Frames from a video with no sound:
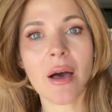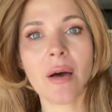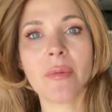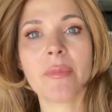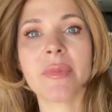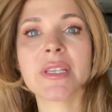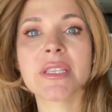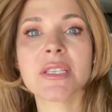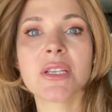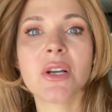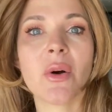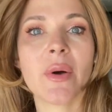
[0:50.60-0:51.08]

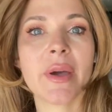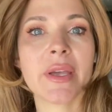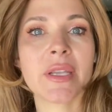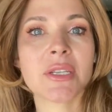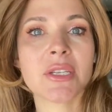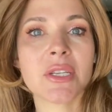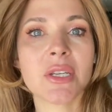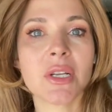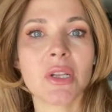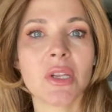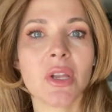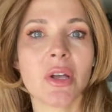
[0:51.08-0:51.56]
is going
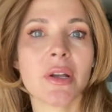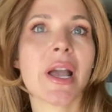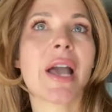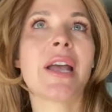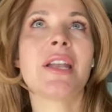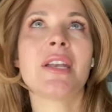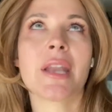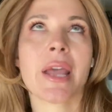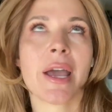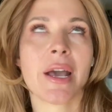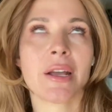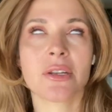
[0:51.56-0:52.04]
to look, a
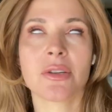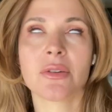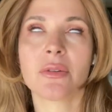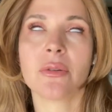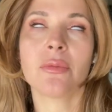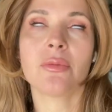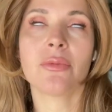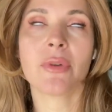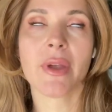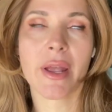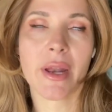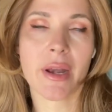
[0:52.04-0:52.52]
natural
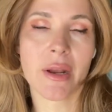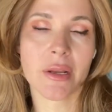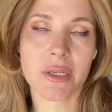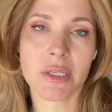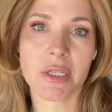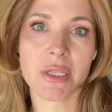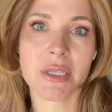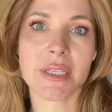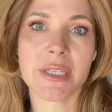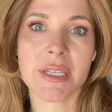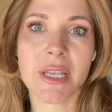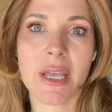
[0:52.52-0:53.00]
red, I
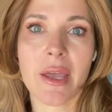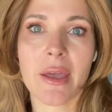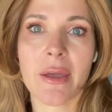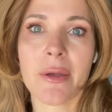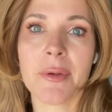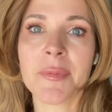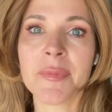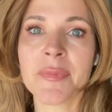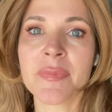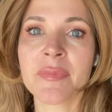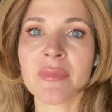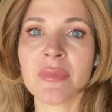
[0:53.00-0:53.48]
should say,
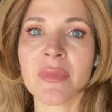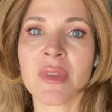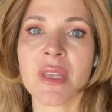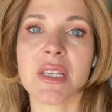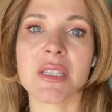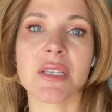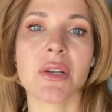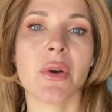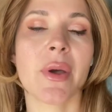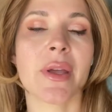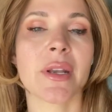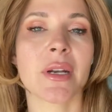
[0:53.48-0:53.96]
is
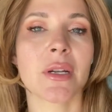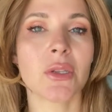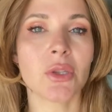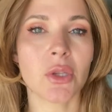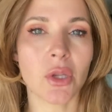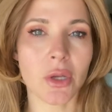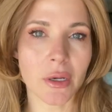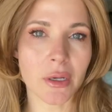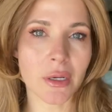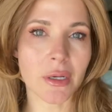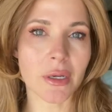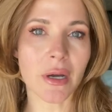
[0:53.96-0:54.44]
going to
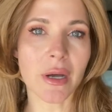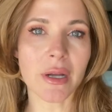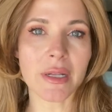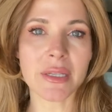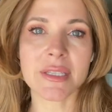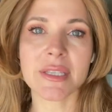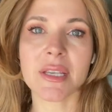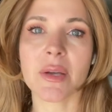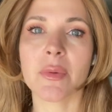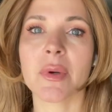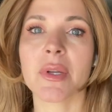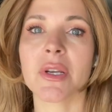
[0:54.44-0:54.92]
look on
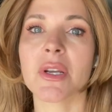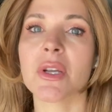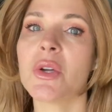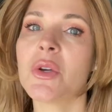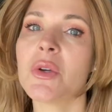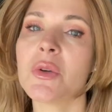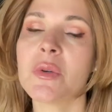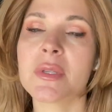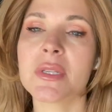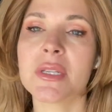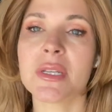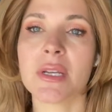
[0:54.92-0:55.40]
someone
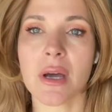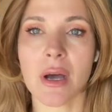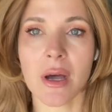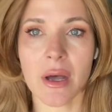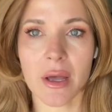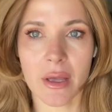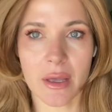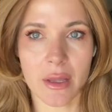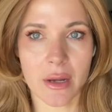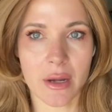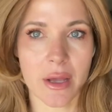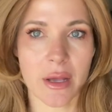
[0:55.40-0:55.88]
who's
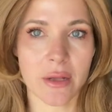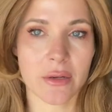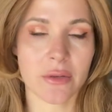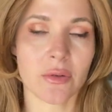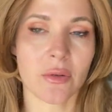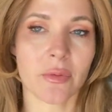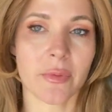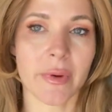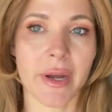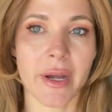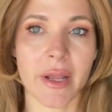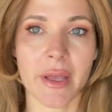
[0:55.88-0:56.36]
not a natural
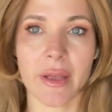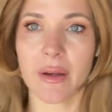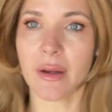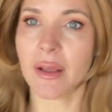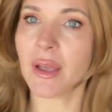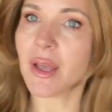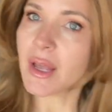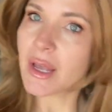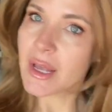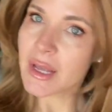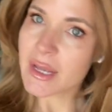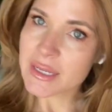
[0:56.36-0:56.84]
redhead.
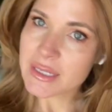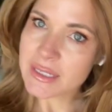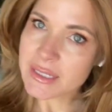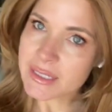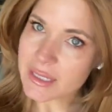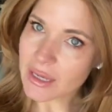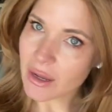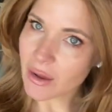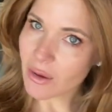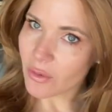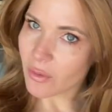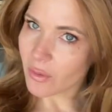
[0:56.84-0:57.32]

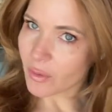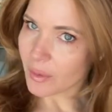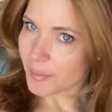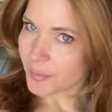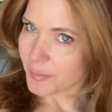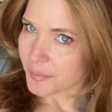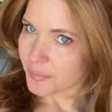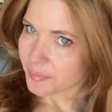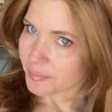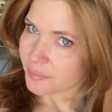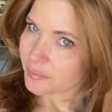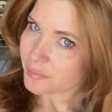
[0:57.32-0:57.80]
So
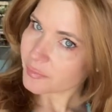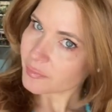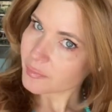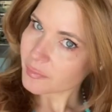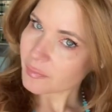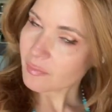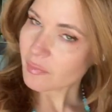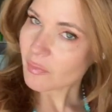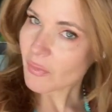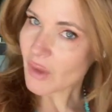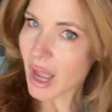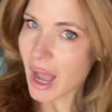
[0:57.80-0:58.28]

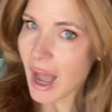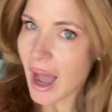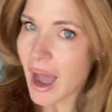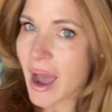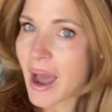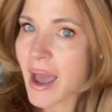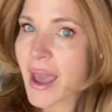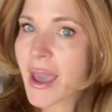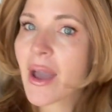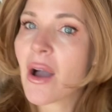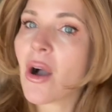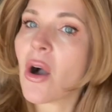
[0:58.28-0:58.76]

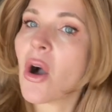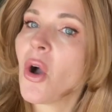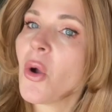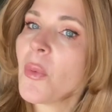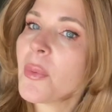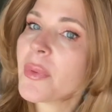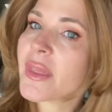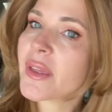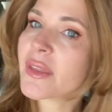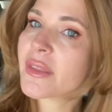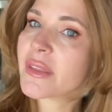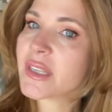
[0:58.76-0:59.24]
I
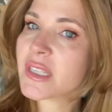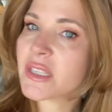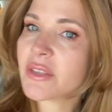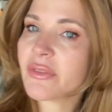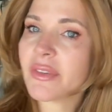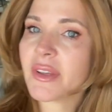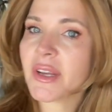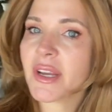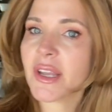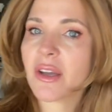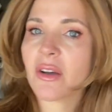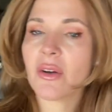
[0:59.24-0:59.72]
hope that this
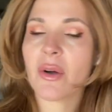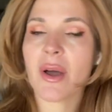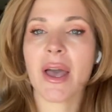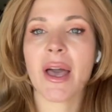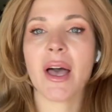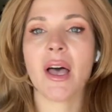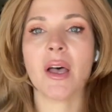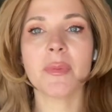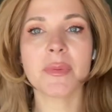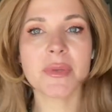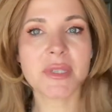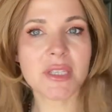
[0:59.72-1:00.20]
video
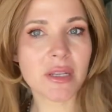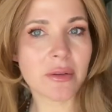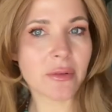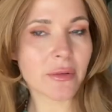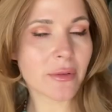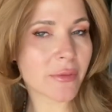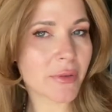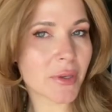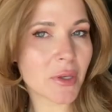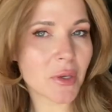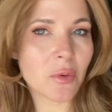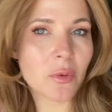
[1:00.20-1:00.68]
helps some
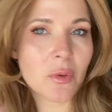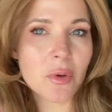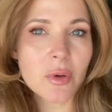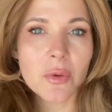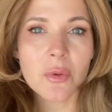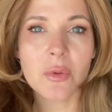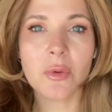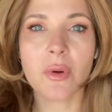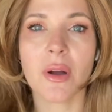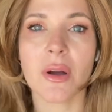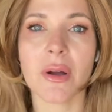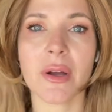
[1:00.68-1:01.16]
of you
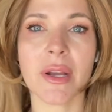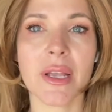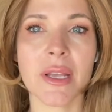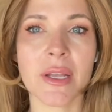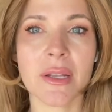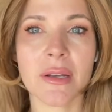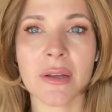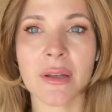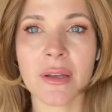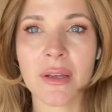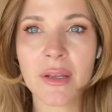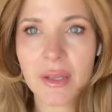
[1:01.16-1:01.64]
who are
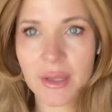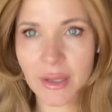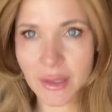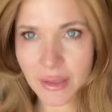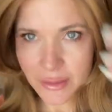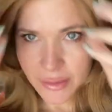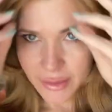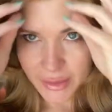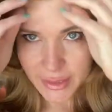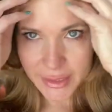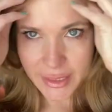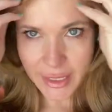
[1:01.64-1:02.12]
in
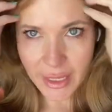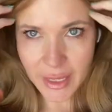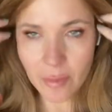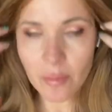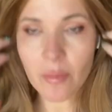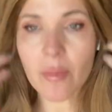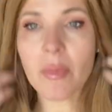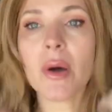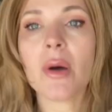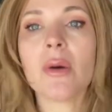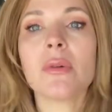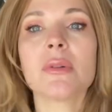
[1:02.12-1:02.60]
the
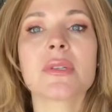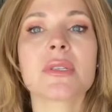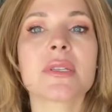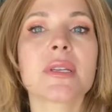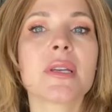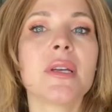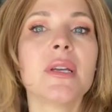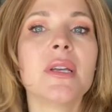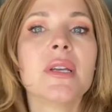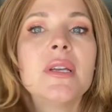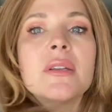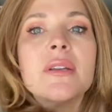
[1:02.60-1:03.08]
same boat.
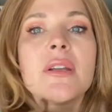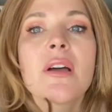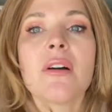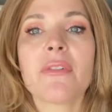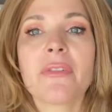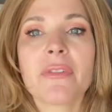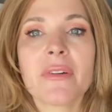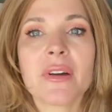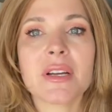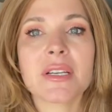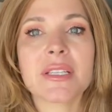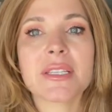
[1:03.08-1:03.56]
Now
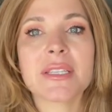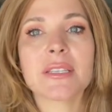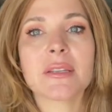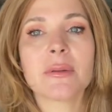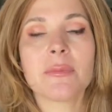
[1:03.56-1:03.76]
first,